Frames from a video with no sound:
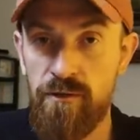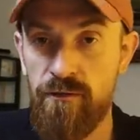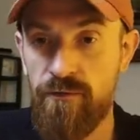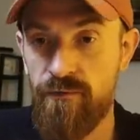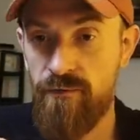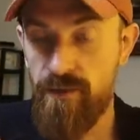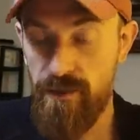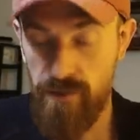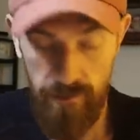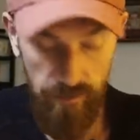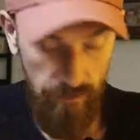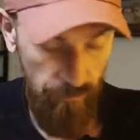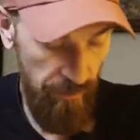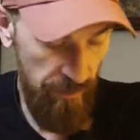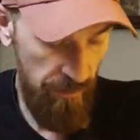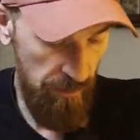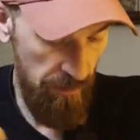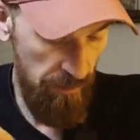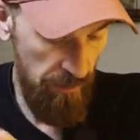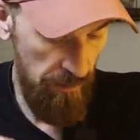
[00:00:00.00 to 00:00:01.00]
The first
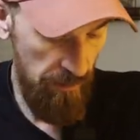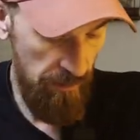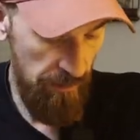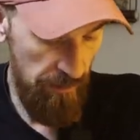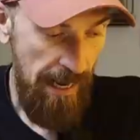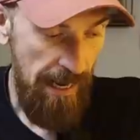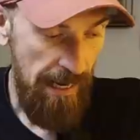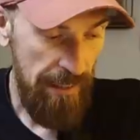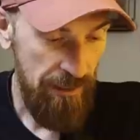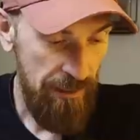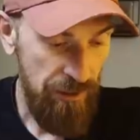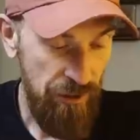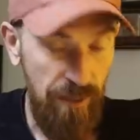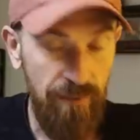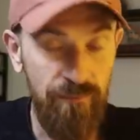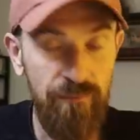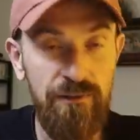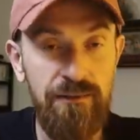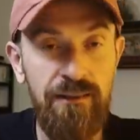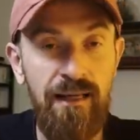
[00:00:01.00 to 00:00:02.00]
reason is that
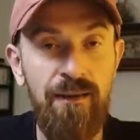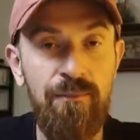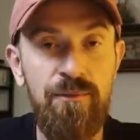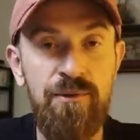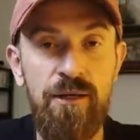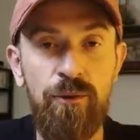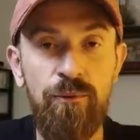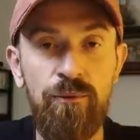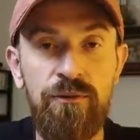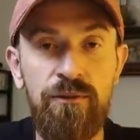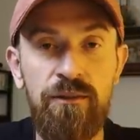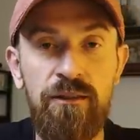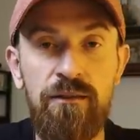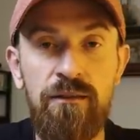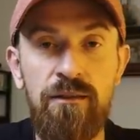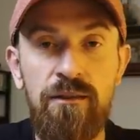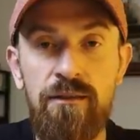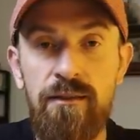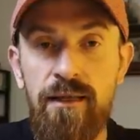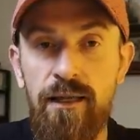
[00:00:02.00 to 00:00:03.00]
sometimes I will need this